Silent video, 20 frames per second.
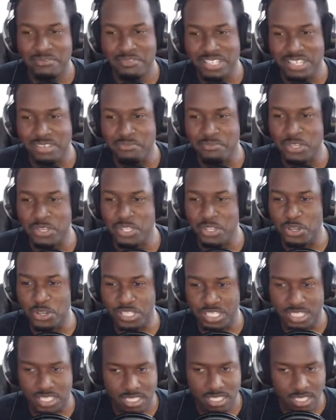But
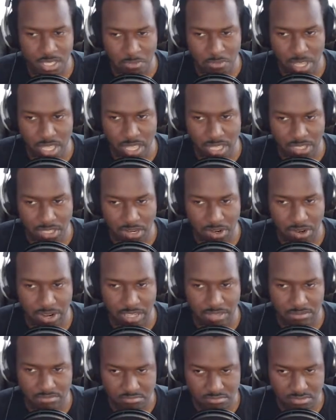it's the
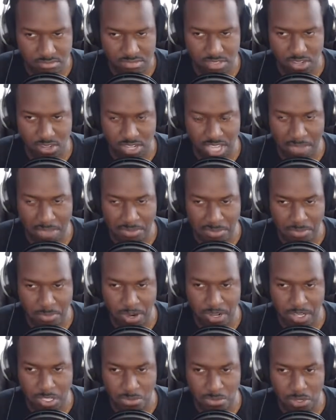military. Captain
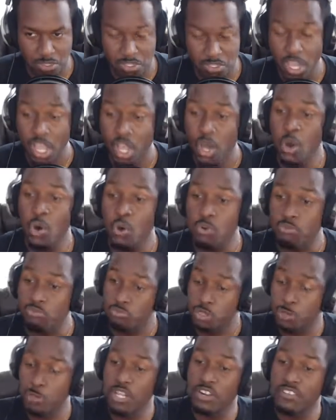America's military. Oh,
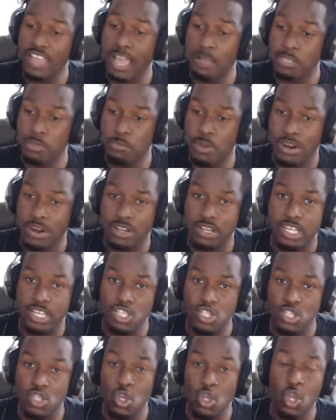speaking of Captain America,
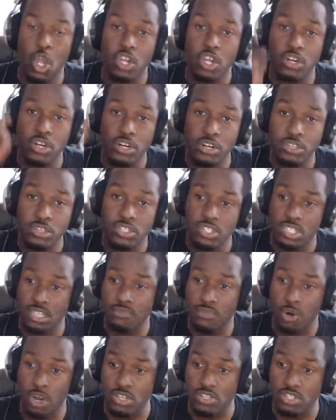he's no longer
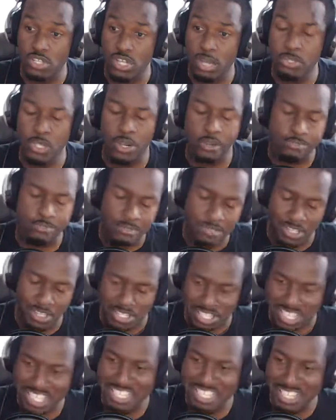Steve Rogers. I'm sorry, no,
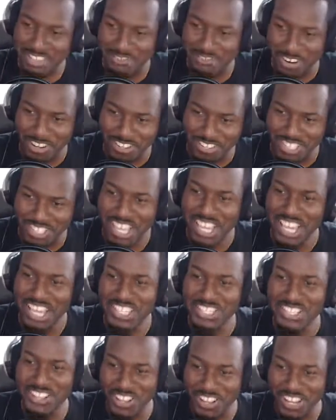he's Steve Rogers.
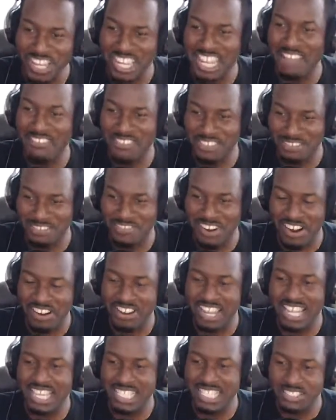He's no longer Captain
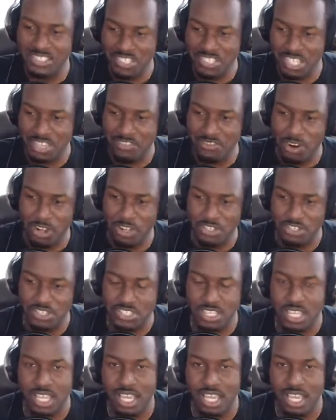America. He's just Steve Rogers